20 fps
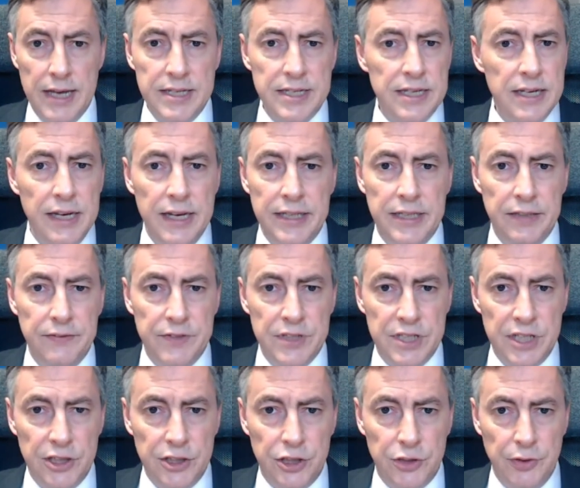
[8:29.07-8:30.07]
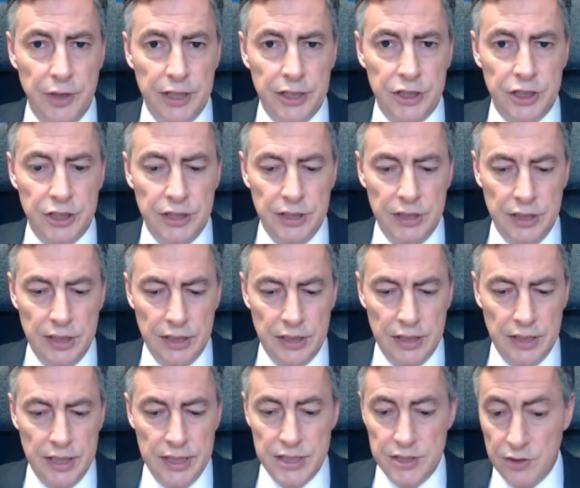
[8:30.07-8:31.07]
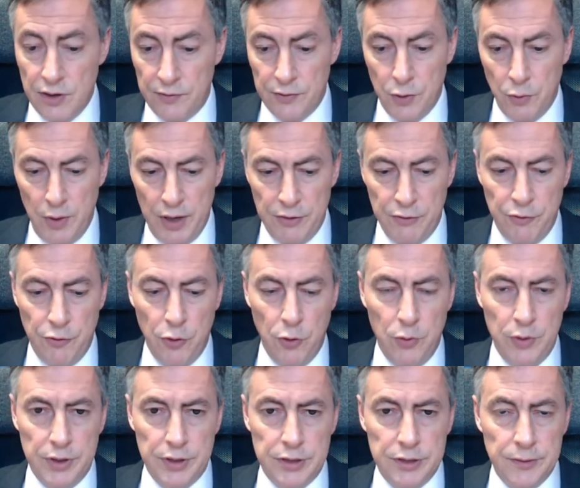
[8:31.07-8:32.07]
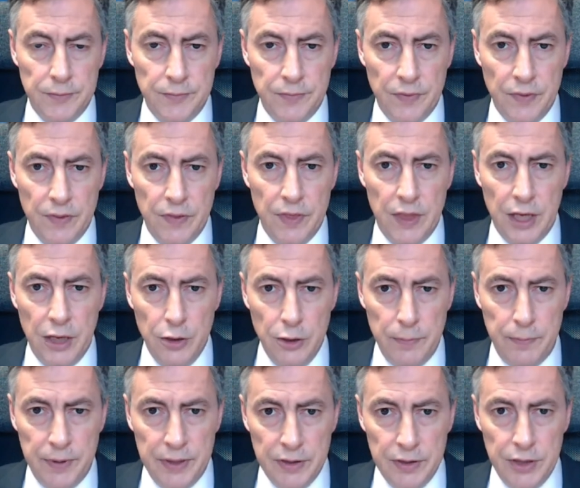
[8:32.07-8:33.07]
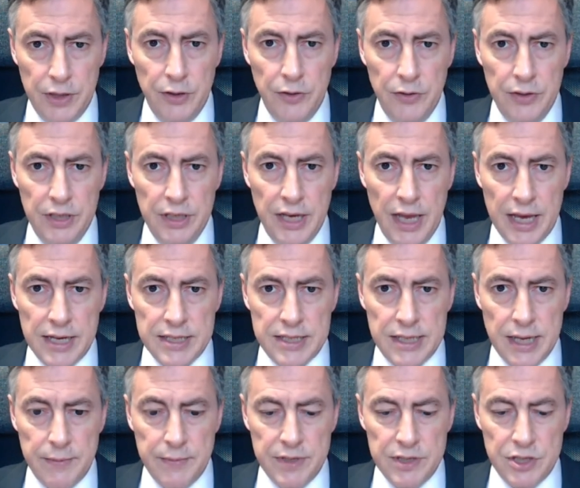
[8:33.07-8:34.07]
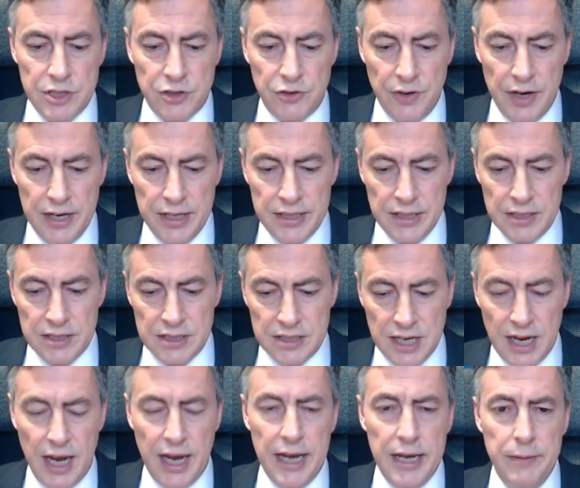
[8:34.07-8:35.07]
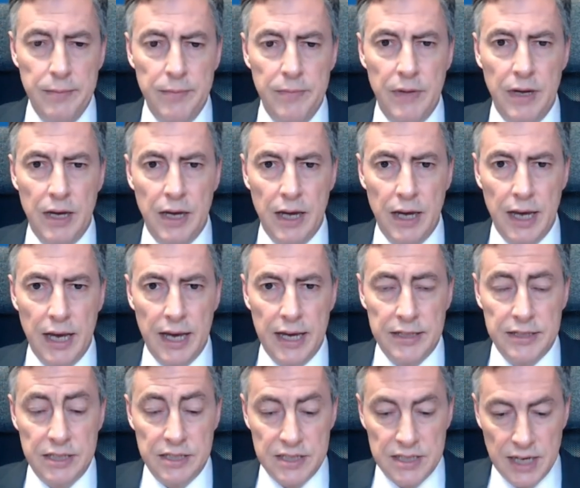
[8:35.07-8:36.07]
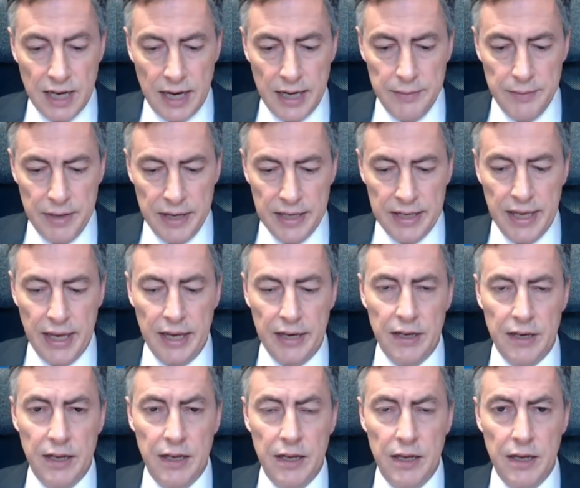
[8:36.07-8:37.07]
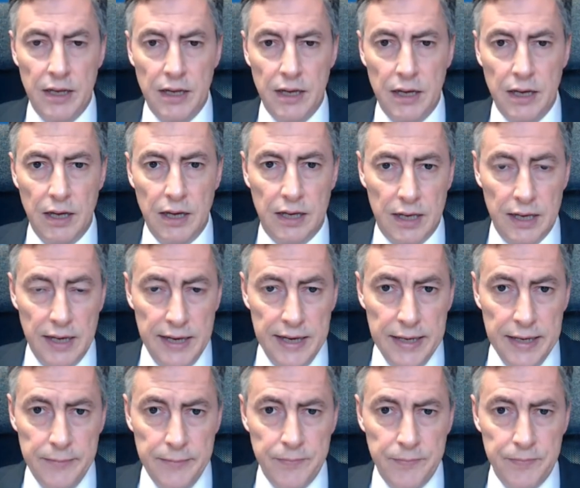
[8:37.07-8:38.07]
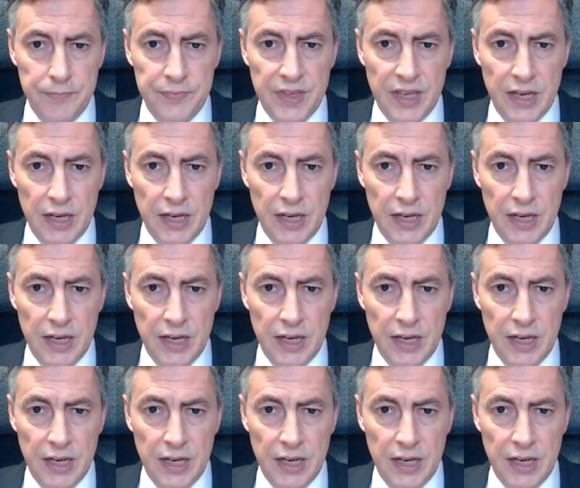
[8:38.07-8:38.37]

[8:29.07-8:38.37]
Escalating the situation is not the way forward. The European Union has demonstrated time and time again a clear